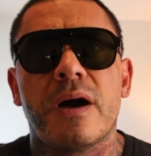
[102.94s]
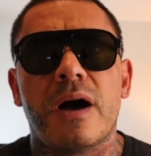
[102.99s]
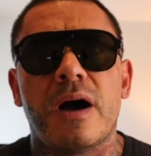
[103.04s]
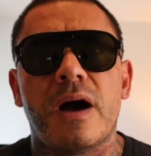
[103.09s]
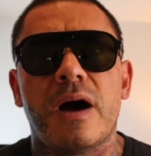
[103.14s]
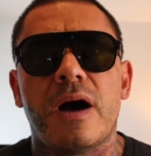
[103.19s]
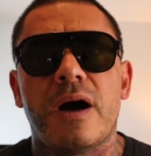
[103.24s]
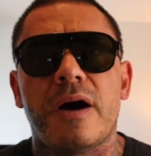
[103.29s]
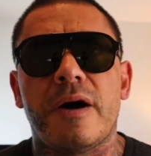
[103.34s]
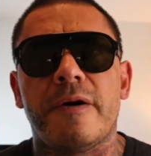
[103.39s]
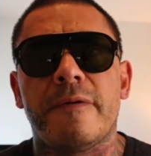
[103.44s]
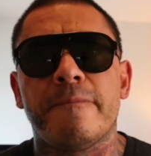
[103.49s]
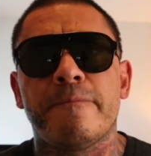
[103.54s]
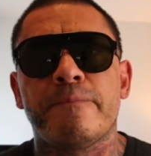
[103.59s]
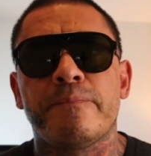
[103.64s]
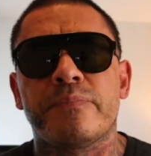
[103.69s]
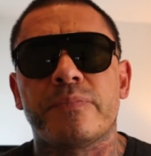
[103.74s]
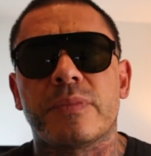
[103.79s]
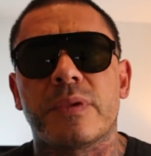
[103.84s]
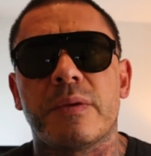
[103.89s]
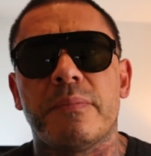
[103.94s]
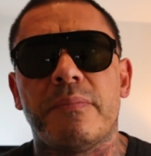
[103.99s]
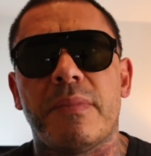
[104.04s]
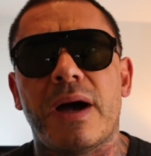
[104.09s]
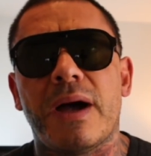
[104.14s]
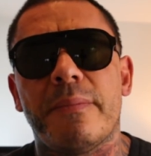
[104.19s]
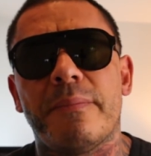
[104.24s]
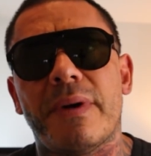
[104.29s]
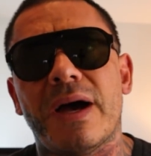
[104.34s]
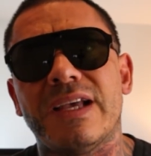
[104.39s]

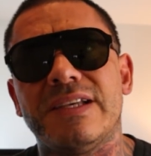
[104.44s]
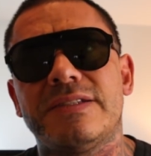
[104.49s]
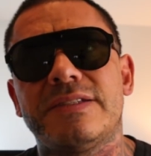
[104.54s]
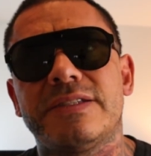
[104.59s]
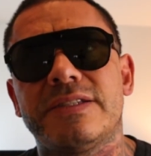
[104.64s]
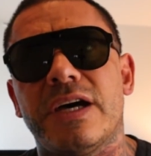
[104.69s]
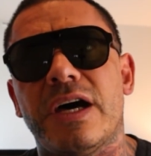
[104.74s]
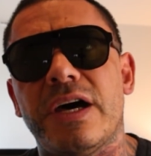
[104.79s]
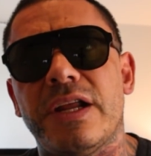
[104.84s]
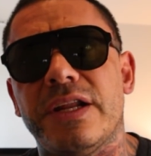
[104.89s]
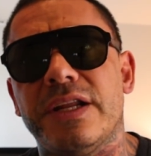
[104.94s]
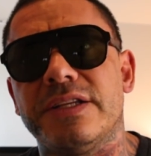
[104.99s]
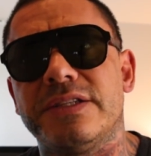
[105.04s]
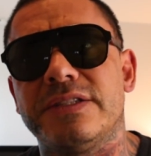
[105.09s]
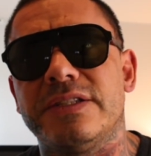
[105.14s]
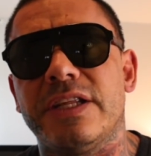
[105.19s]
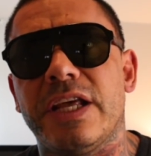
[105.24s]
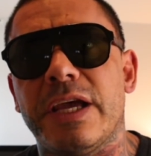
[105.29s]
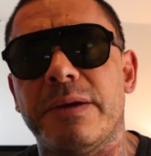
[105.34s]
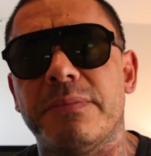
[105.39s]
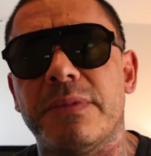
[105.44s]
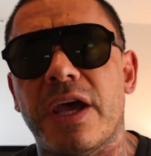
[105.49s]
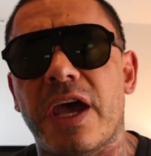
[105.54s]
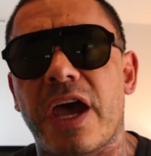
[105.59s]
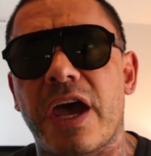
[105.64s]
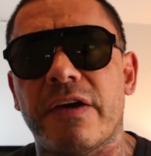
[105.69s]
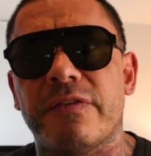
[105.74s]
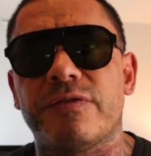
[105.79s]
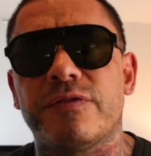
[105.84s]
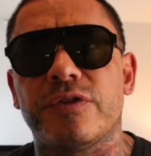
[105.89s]
my son is named
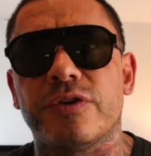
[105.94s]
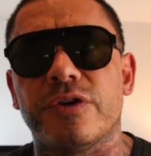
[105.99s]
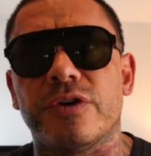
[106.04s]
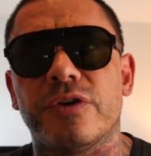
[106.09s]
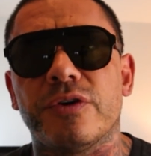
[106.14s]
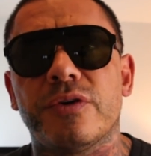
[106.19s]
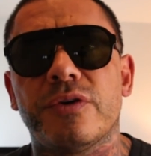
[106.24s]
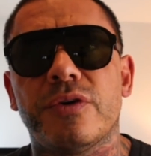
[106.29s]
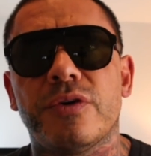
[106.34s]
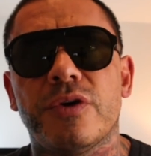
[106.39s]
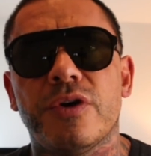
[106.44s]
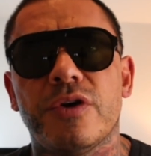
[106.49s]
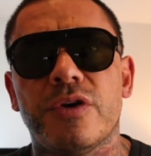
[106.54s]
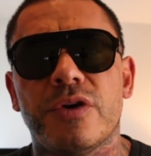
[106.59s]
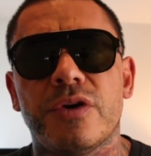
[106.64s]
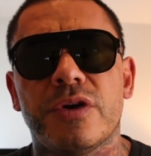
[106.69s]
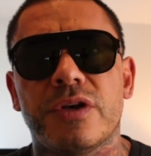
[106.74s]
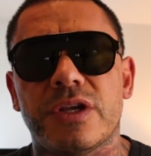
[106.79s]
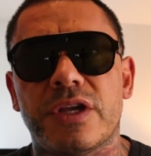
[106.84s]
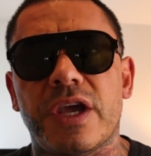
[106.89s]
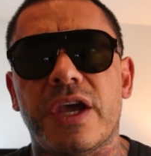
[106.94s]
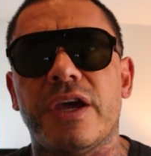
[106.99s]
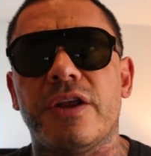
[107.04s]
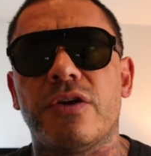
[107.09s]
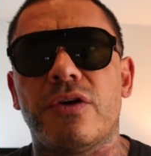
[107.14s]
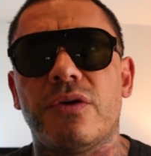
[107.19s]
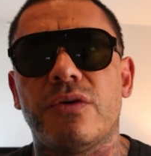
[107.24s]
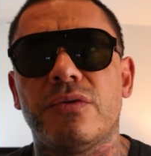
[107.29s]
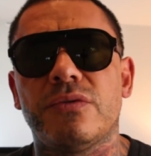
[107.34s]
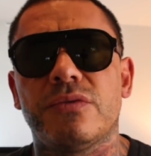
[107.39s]
after
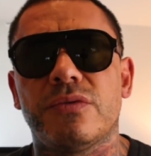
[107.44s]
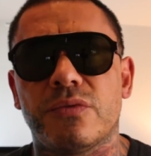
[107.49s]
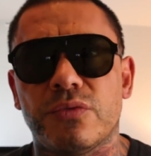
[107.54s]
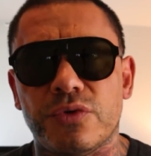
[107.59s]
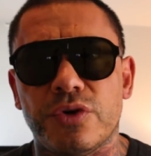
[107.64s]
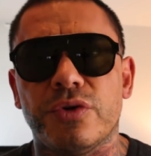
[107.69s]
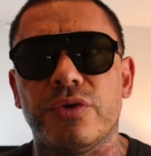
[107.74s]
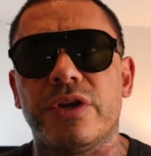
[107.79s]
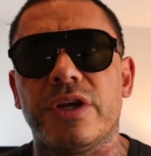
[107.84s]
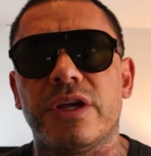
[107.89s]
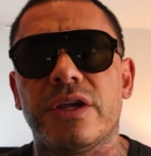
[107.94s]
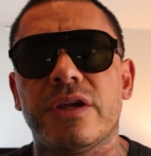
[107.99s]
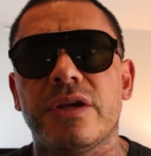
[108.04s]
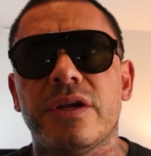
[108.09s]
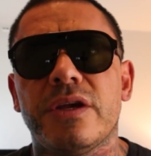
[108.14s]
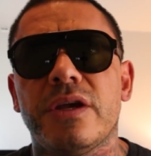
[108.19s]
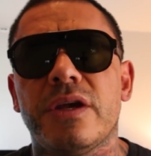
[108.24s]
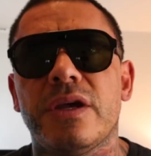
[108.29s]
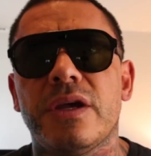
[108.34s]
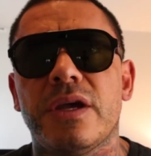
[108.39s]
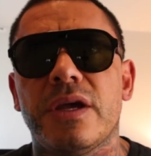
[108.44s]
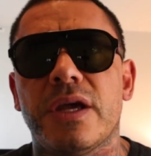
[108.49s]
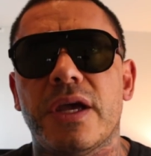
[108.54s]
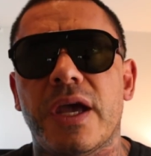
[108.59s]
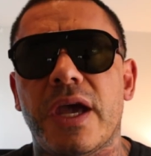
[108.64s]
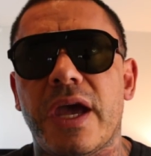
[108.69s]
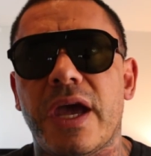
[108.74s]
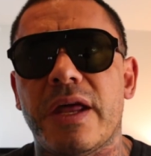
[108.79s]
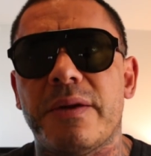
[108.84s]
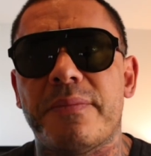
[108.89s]
KATO, Rudy,
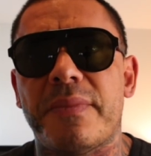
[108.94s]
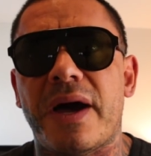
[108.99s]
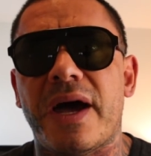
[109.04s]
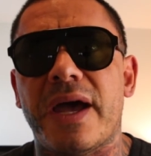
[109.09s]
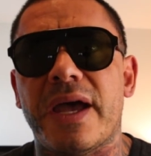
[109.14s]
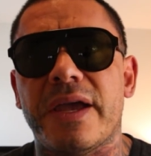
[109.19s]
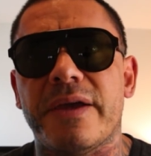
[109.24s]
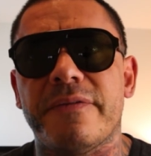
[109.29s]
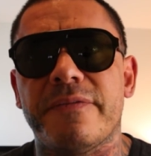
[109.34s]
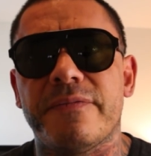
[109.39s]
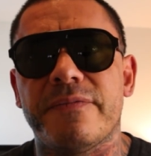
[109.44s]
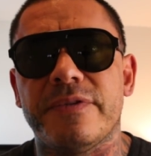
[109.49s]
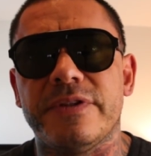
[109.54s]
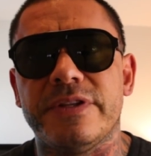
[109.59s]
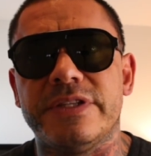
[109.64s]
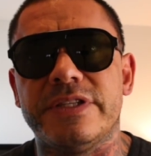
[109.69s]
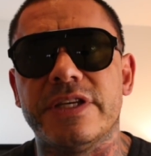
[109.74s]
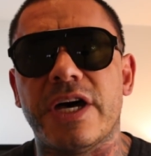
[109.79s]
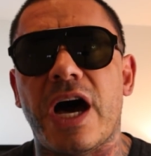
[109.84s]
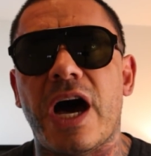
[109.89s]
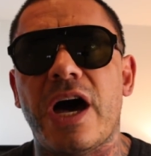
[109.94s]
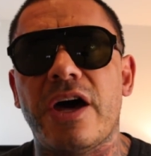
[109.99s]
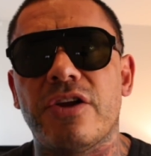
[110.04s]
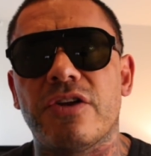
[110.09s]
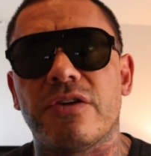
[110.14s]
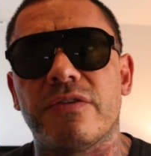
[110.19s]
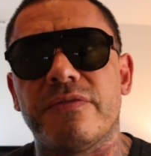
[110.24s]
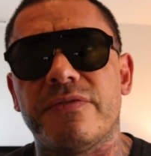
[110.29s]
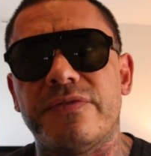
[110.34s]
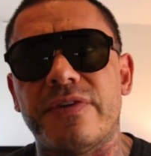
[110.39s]
and my
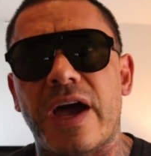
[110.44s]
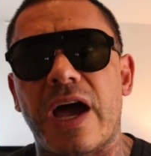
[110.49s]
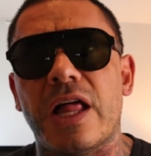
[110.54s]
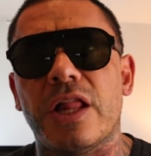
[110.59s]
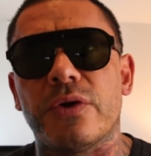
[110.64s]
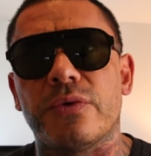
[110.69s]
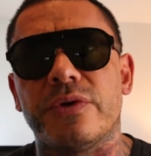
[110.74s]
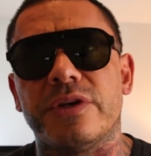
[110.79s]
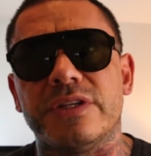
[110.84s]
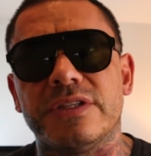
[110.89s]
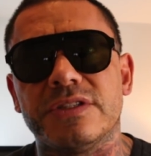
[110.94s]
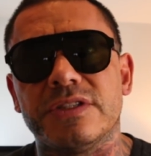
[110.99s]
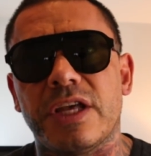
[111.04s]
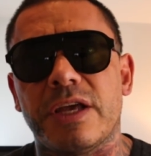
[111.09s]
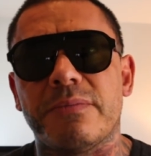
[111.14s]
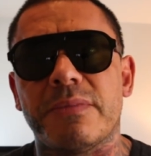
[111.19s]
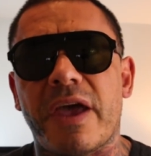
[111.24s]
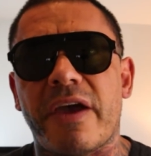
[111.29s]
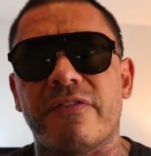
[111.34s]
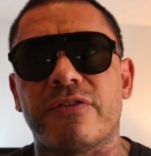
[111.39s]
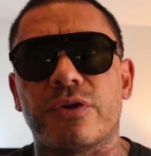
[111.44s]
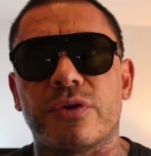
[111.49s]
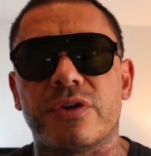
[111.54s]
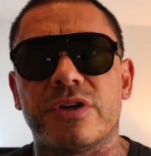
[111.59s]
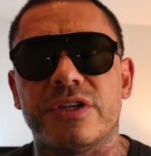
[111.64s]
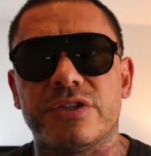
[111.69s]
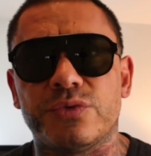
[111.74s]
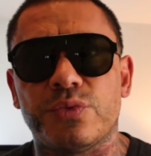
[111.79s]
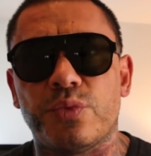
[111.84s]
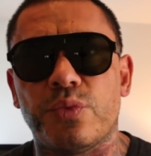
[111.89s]
daughter Valerie is named after
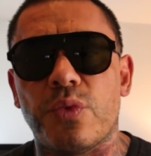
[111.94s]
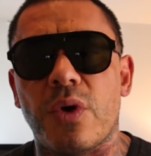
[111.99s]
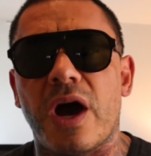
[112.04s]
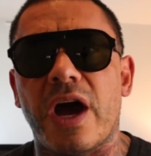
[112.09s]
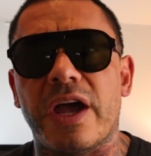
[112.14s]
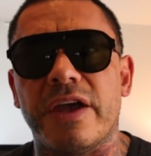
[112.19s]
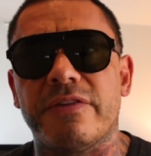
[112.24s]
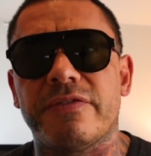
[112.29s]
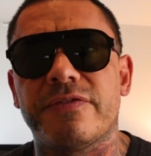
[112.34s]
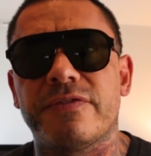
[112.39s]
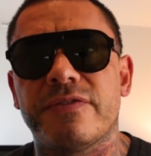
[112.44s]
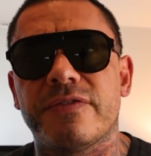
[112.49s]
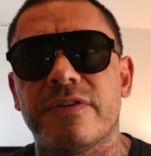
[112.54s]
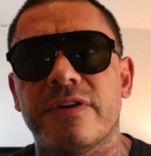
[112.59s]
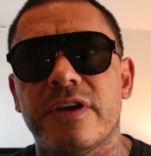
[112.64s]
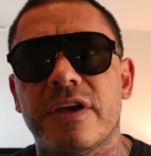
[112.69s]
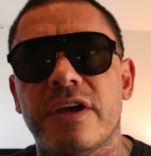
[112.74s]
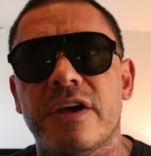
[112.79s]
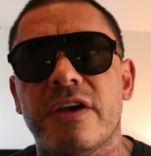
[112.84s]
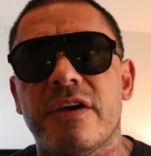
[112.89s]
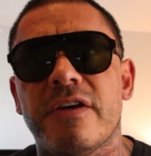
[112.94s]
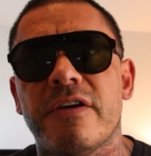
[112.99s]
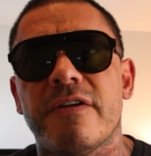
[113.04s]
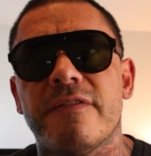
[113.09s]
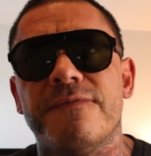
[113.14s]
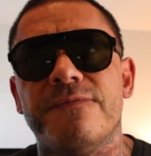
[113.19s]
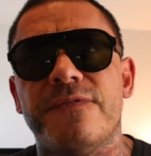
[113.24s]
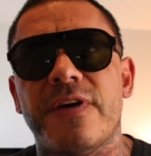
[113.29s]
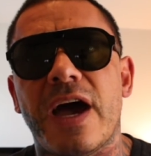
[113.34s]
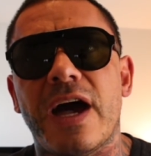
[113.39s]
his wife.
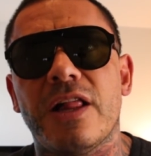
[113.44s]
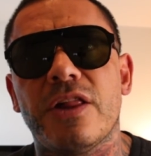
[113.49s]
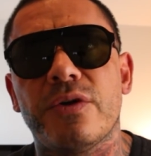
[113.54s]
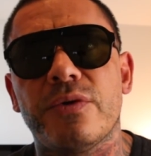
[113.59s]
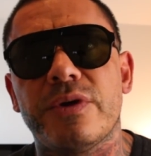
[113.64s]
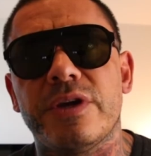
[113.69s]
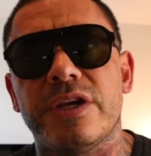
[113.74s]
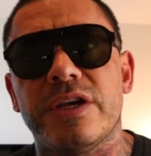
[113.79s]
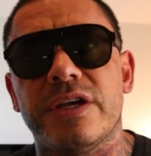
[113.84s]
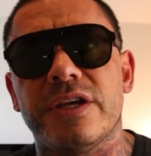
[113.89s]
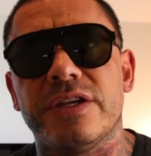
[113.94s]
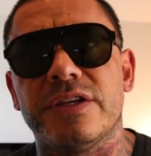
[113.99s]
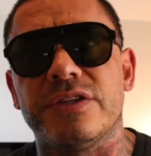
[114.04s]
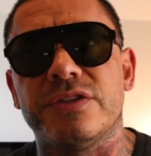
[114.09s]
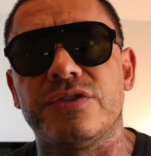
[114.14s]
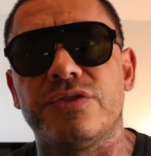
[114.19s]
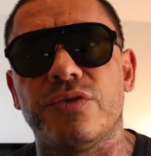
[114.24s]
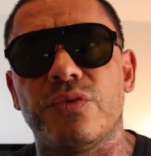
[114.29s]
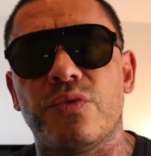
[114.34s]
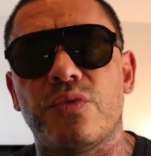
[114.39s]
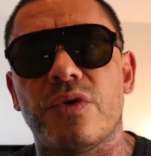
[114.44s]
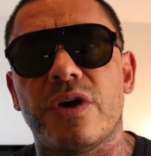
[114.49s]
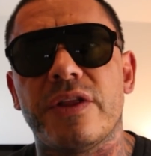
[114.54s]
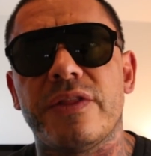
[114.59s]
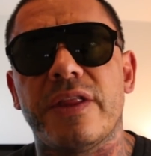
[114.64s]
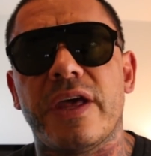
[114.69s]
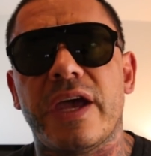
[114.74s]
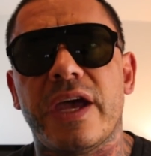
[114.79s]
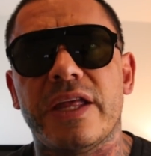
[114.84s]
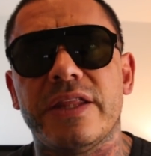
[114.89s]
Valerie is the
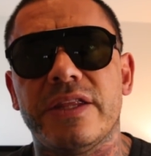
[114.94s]
one that